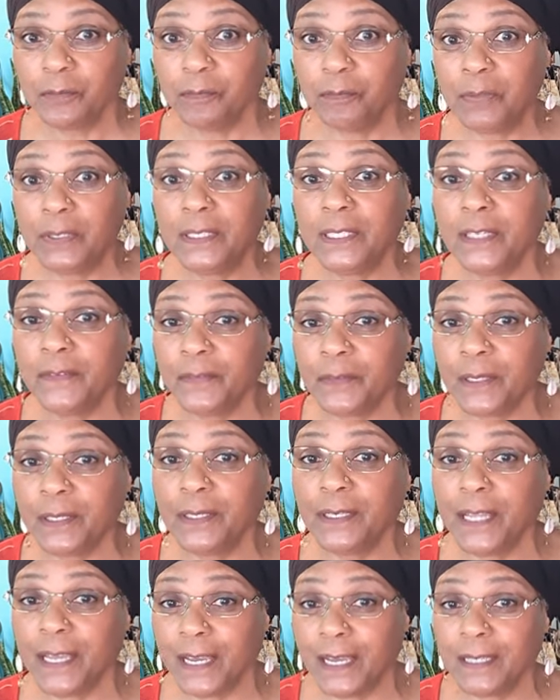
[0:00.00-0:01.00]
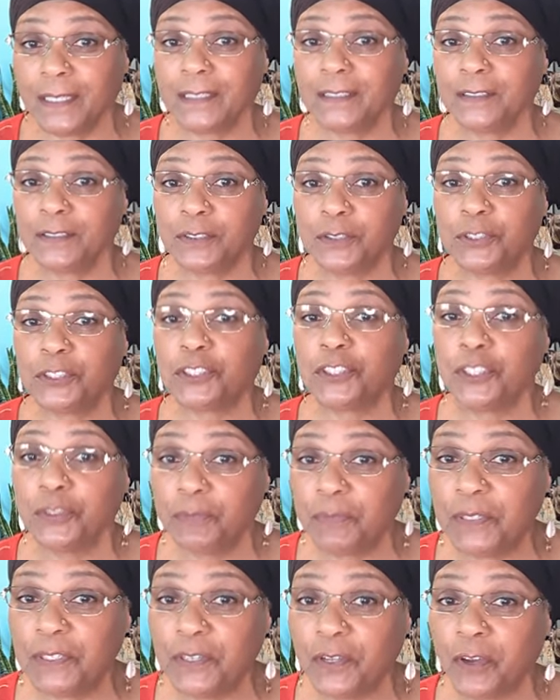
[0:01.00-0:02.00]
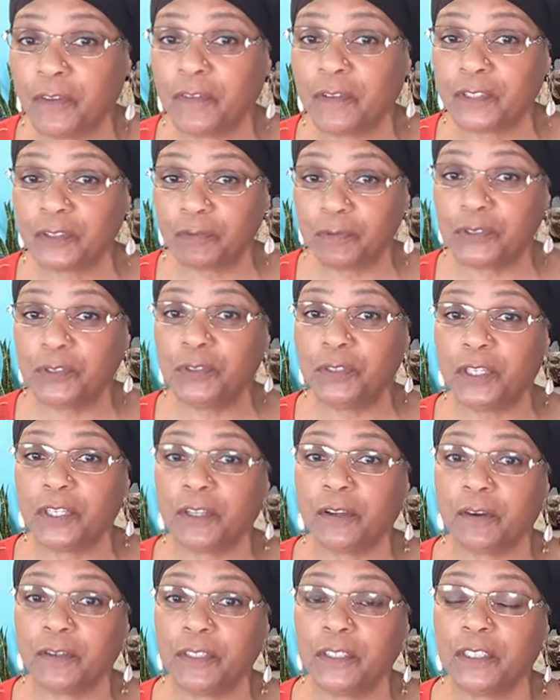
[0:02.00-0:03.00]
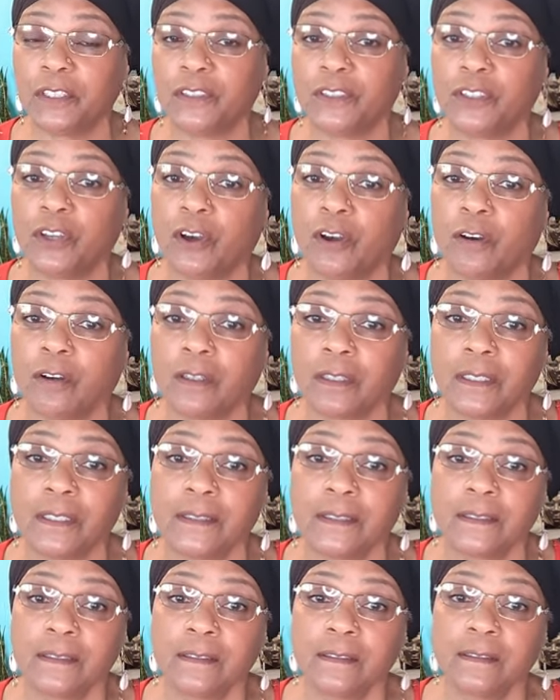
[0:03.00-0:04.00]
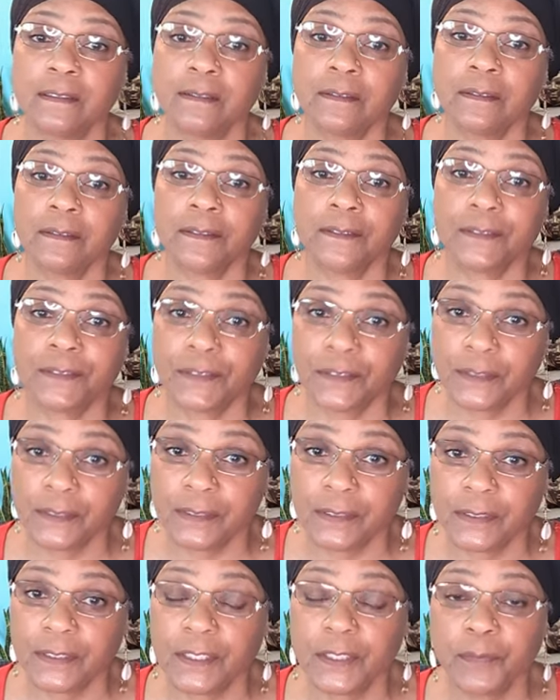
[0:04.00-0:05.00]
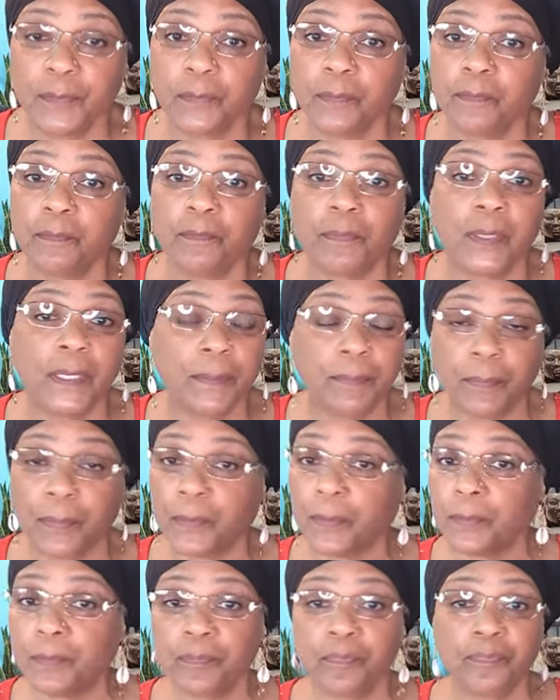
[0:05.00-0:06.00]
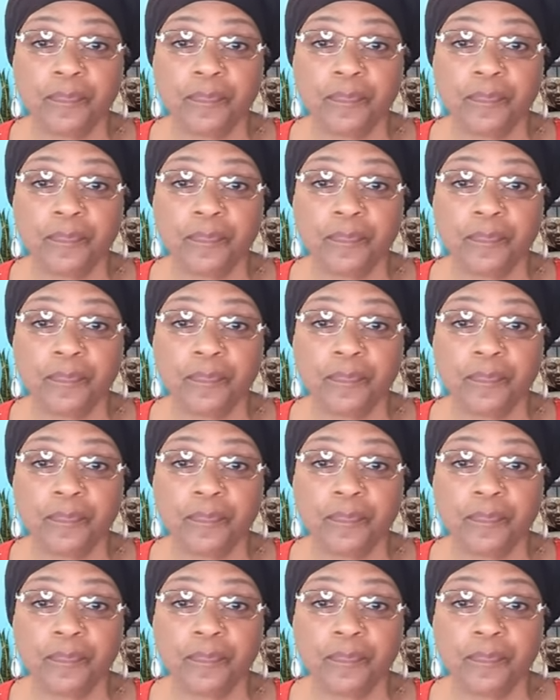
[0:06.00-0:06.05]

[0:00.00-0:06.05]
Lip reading: Believe it or not, you should be nervous when you get on here and talk to people.